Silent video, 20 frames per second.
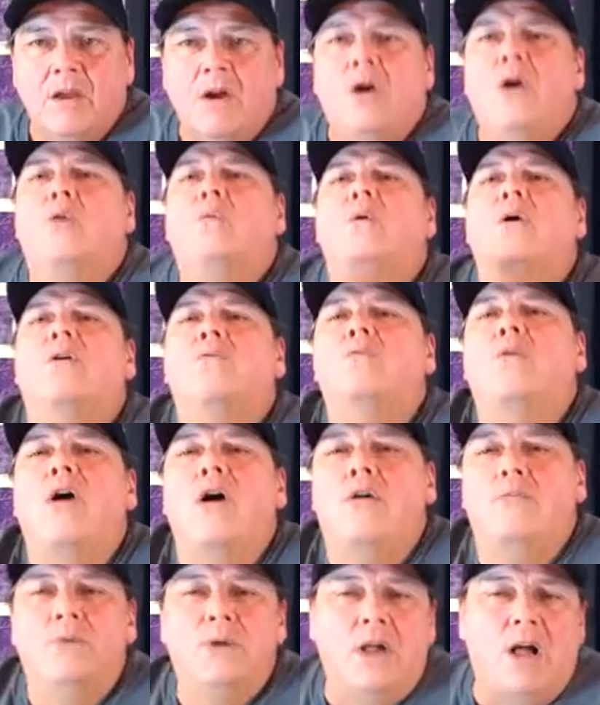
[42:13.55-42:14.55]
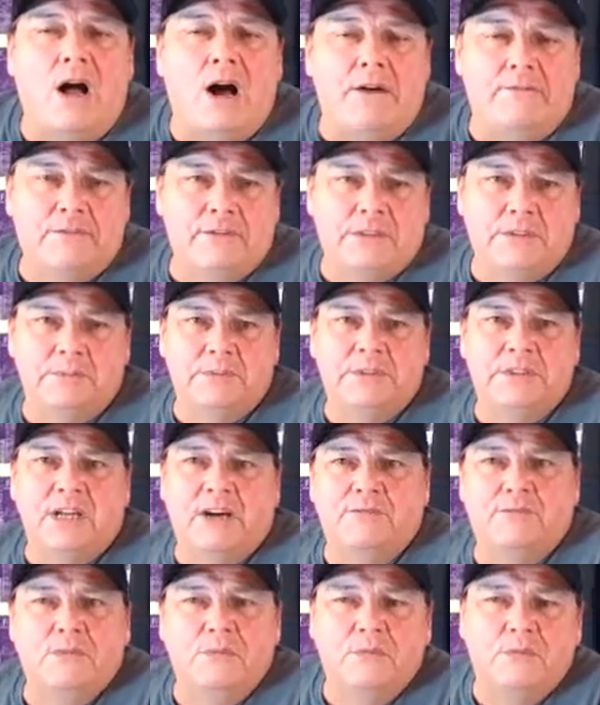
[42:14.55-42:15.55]
Oh, we'll offer them
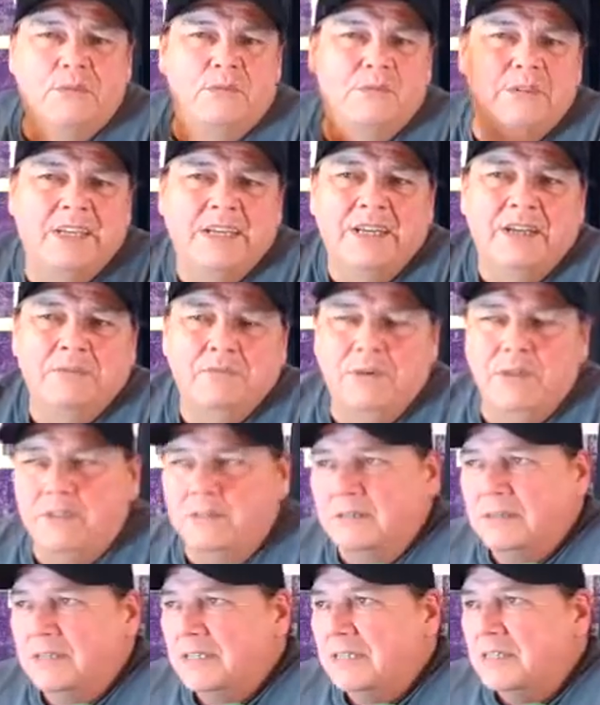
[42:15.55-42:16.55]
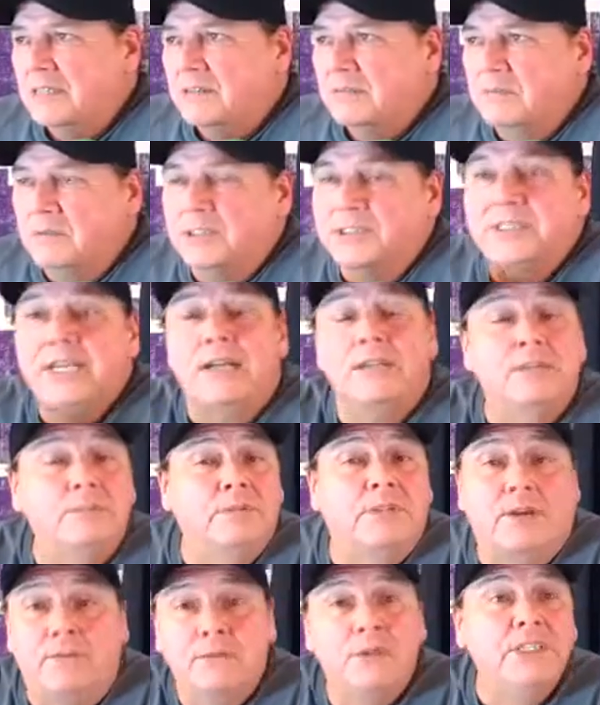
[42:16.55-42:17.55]
stuff. We'll sell them
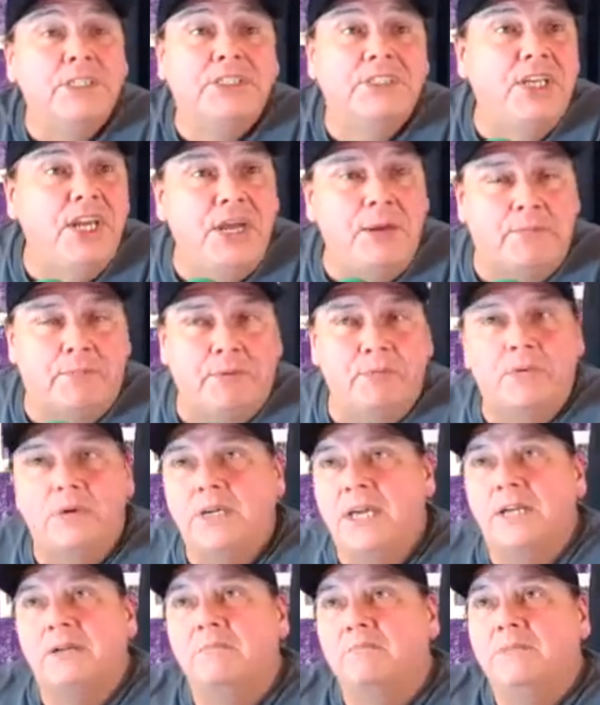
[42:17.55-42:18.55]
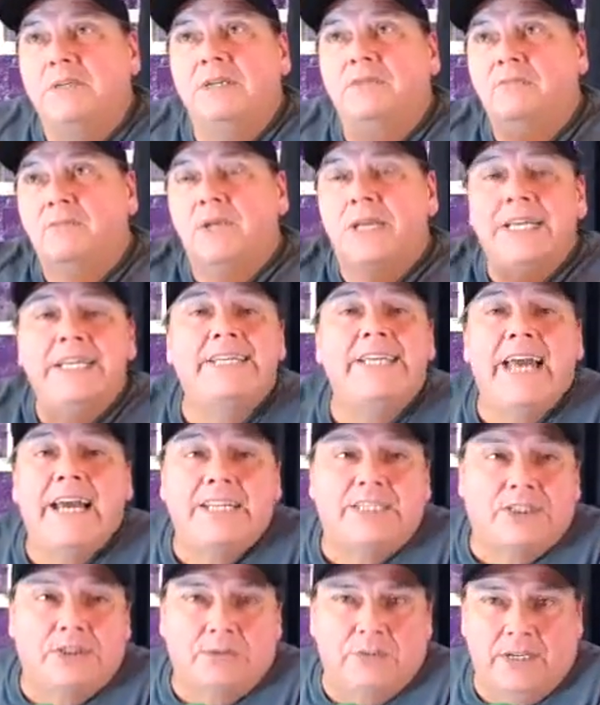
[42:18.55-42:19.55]
stuff really cheap, and we'll get them in
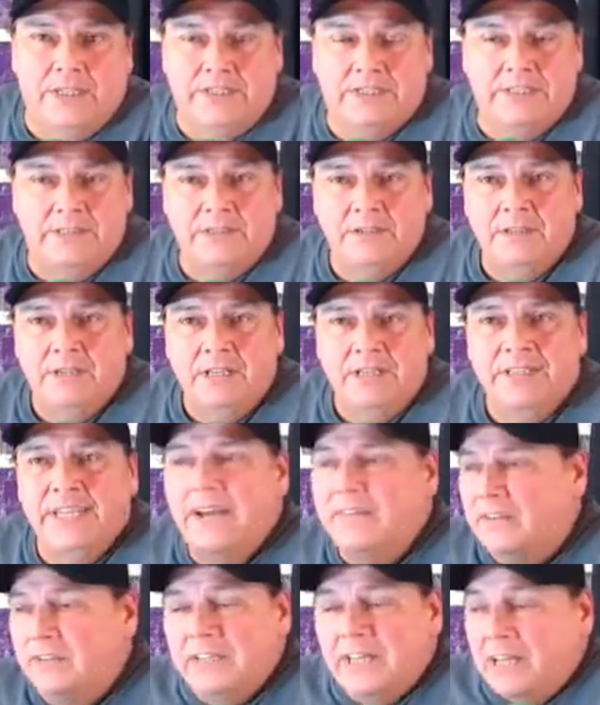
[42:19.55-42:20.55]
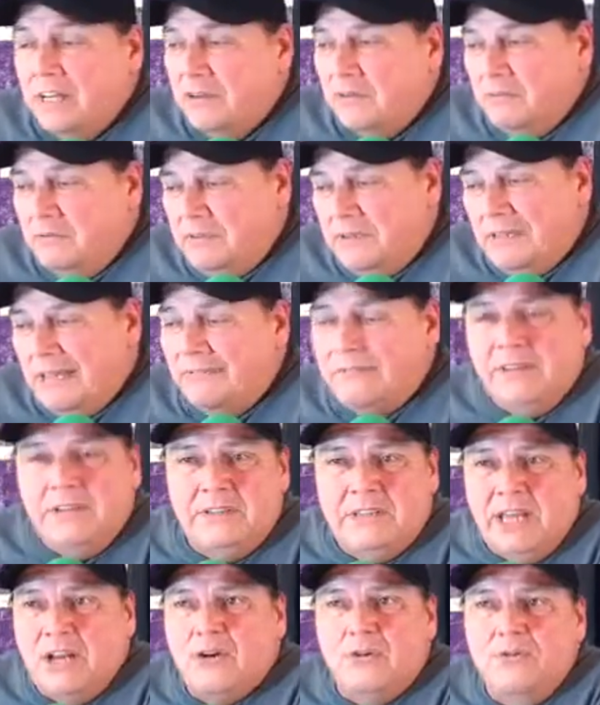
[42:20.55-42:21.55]
debt to us. They
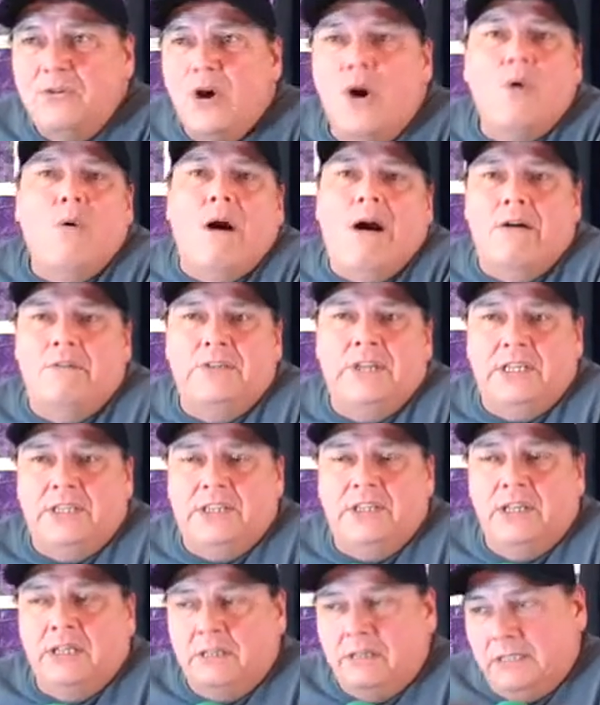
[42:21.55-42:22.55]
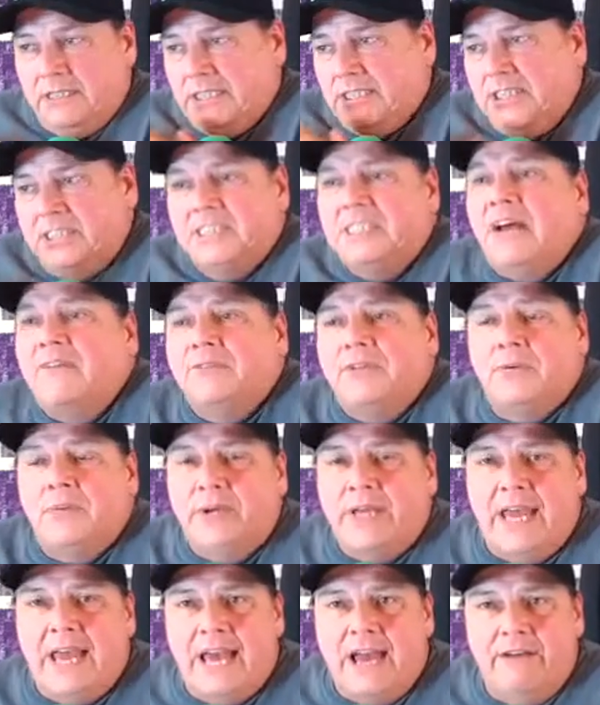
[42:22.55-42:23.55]
don't know the stuff that
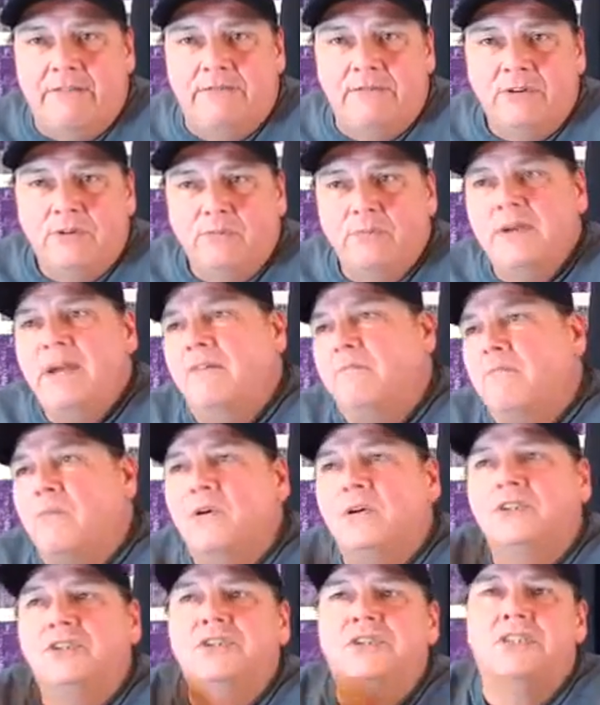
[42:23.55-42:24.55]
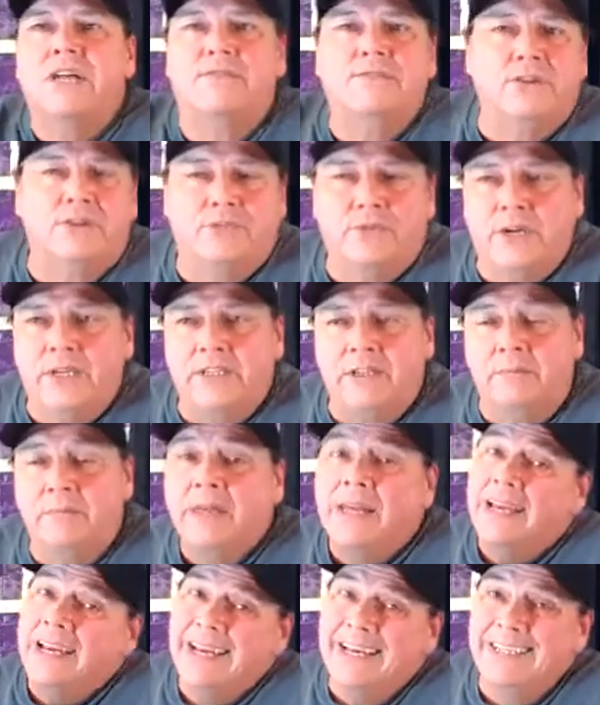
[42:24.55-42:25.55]
we have. We have more stuff to trade them.
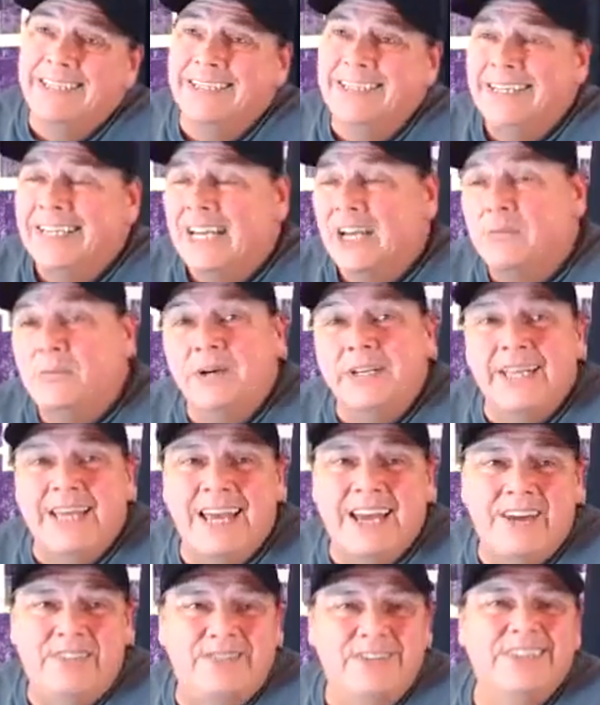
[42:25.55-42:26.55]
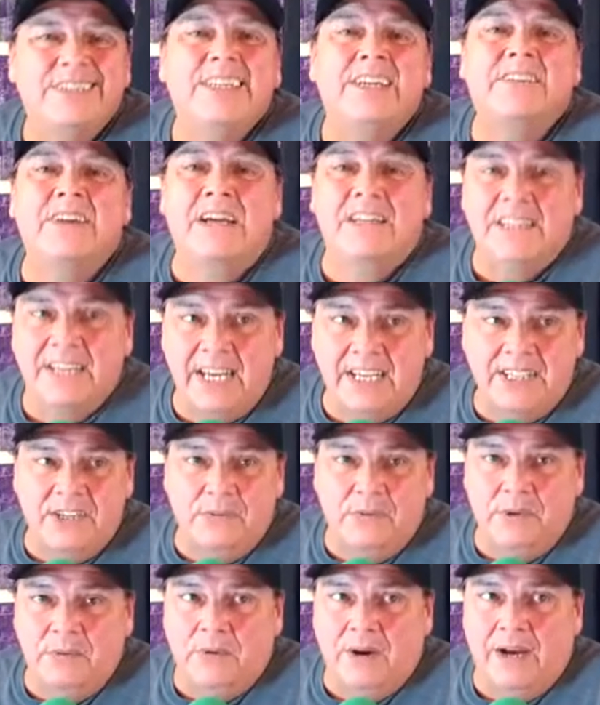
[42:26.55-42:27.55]
And what do they have? They've got land
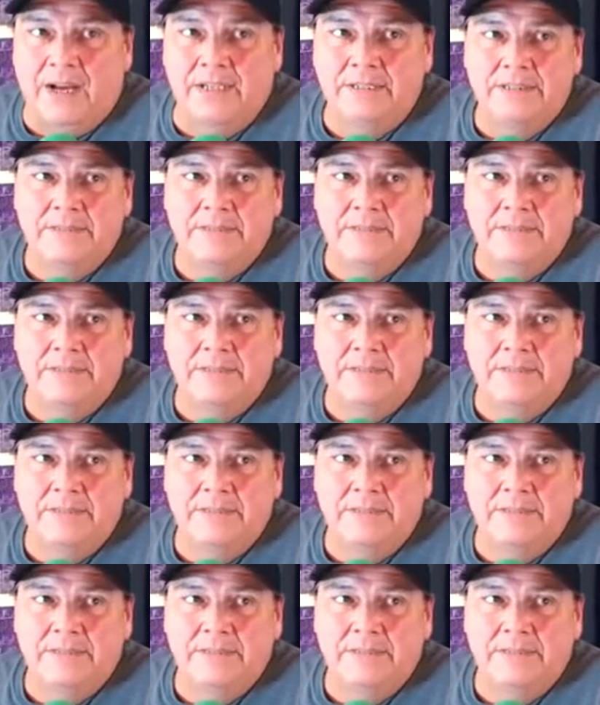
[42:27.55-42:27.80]
that we want.